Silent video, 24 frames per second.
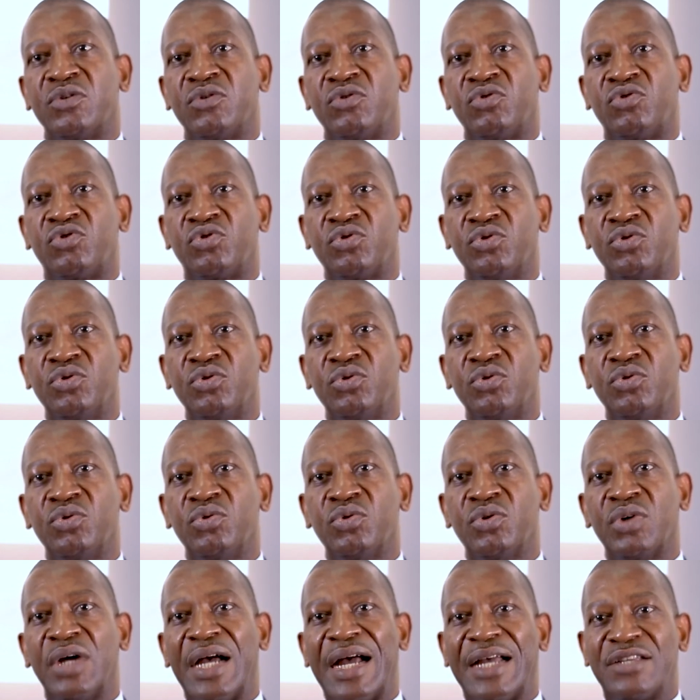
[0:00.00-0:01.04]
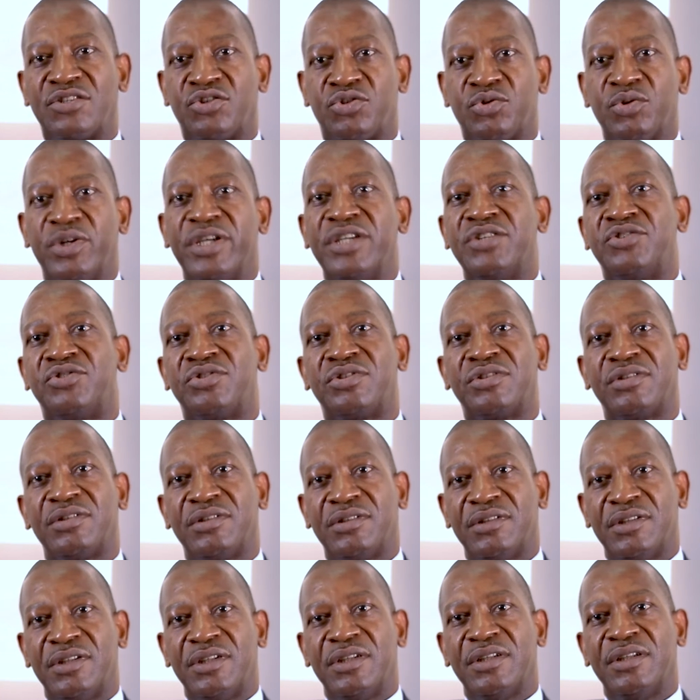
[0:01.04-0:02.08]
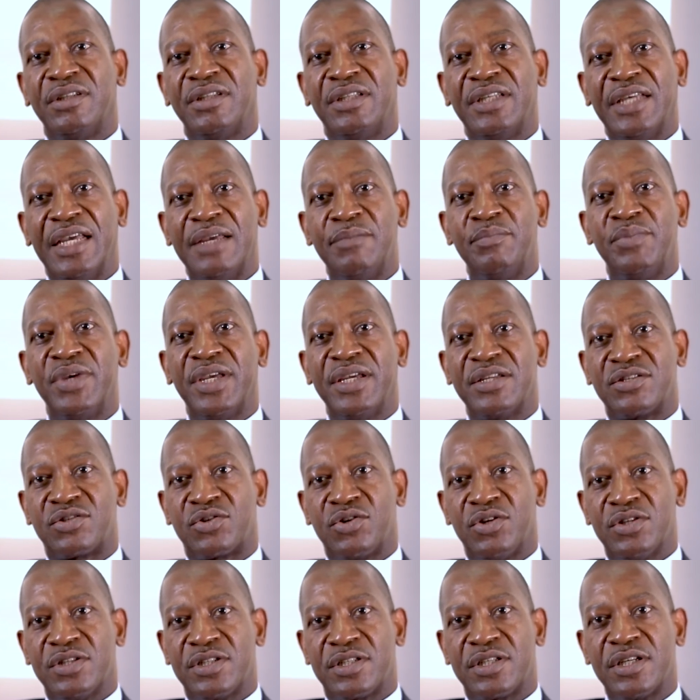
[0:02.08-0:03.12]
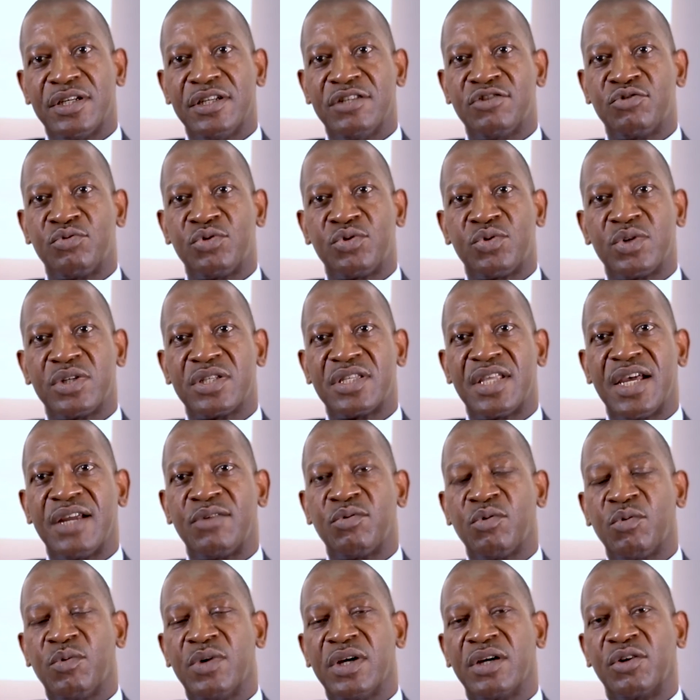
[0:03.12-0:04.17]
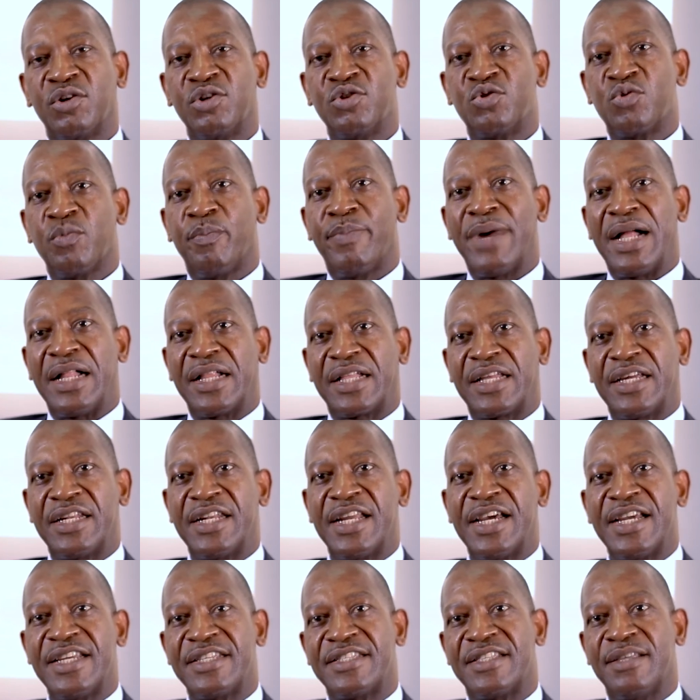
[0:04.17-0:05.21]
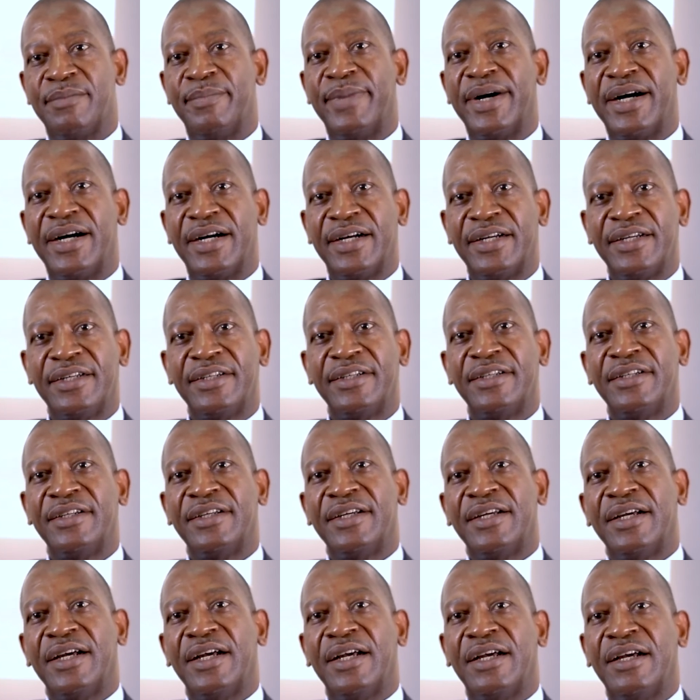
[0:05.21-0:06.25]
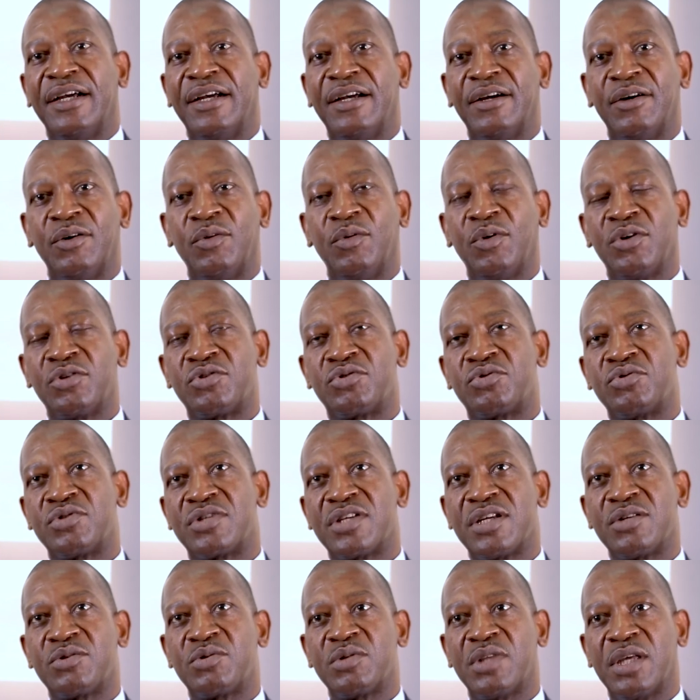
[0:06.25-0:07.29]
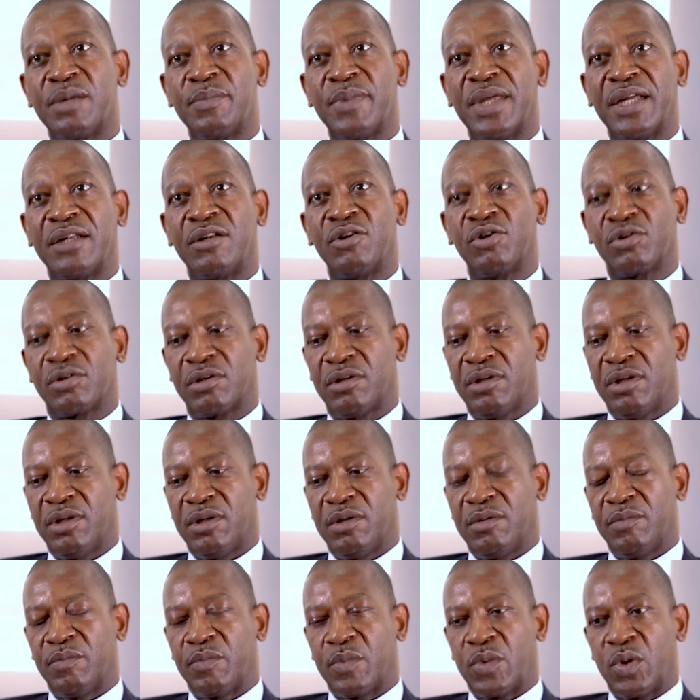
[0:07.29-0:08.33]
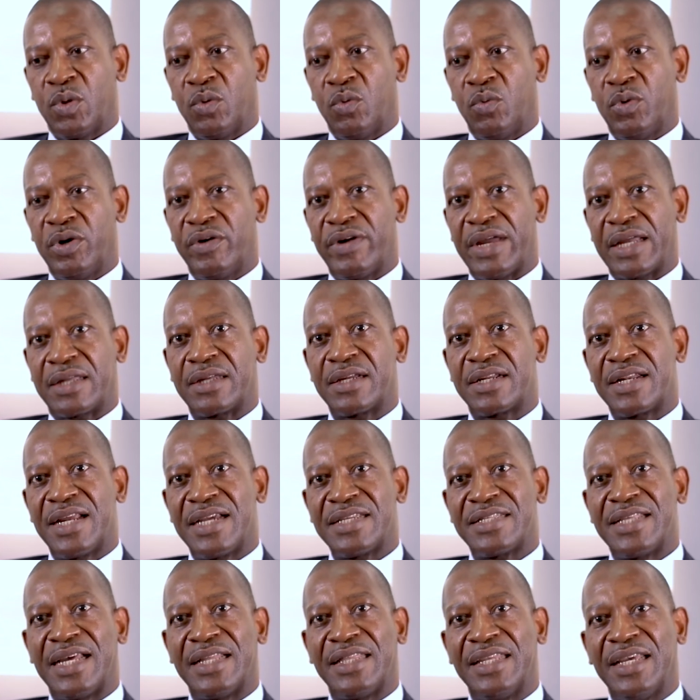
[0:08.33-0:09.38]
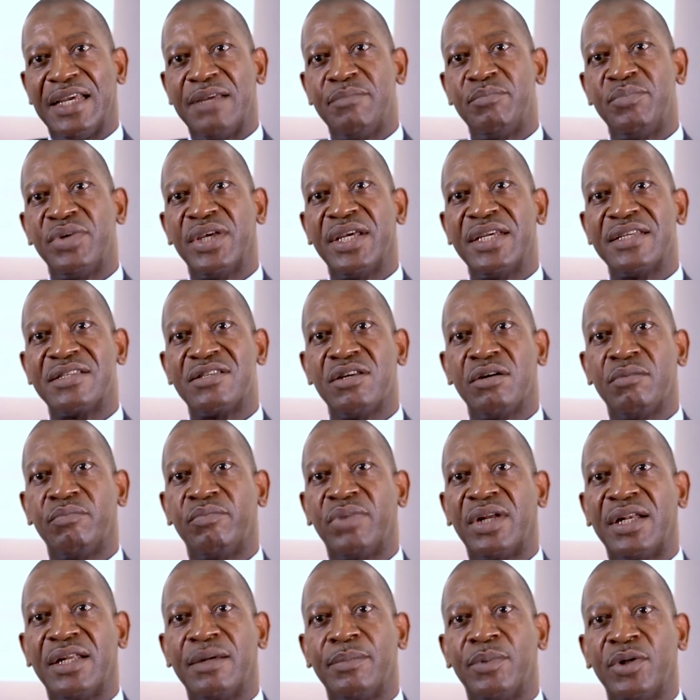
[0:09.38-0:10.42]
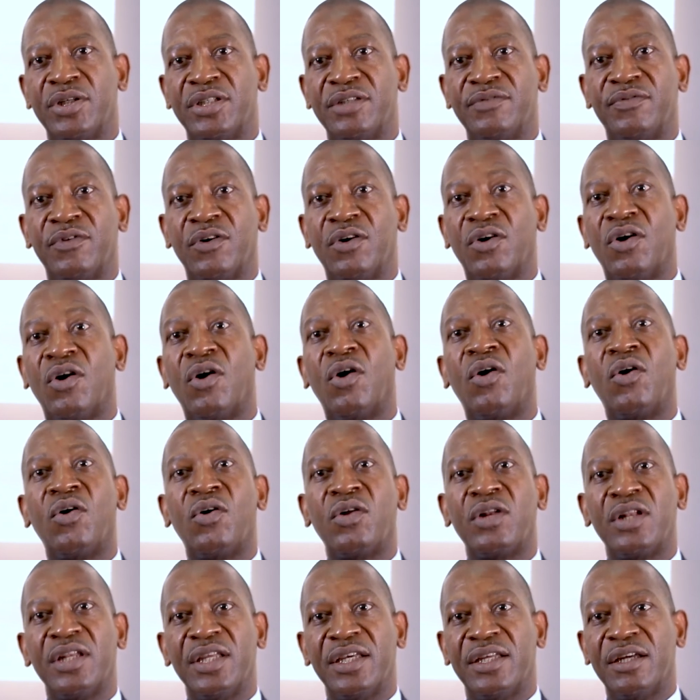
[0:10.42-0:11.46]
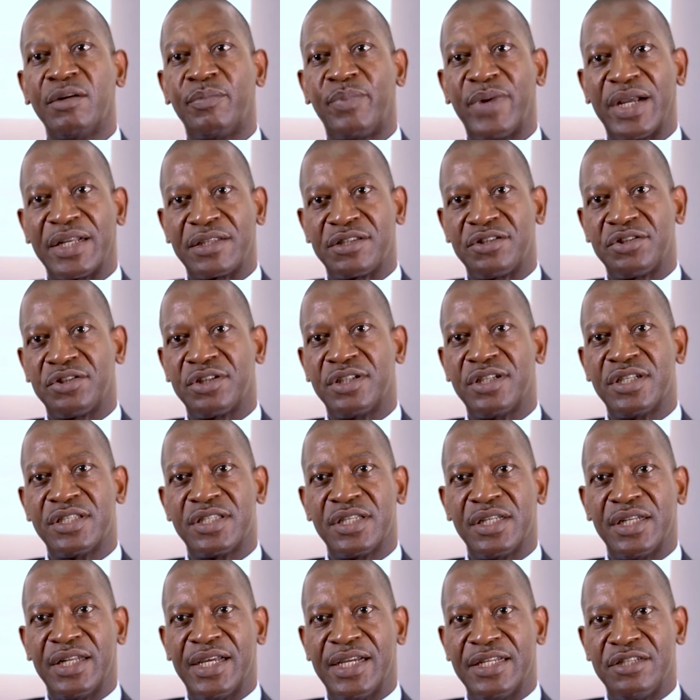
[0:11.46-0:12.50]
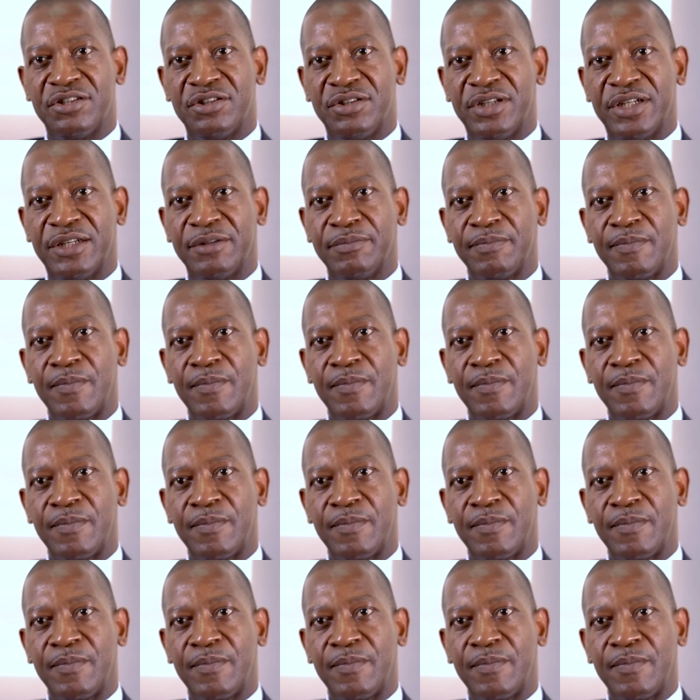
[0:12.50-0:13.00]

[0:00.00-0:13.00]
to assuage the NBA's concerns, which was that we were going to balkanize the bar, was to say to them that, look, we recognize that the NBA is the umbrella body for all legal practitioners in Nigeria.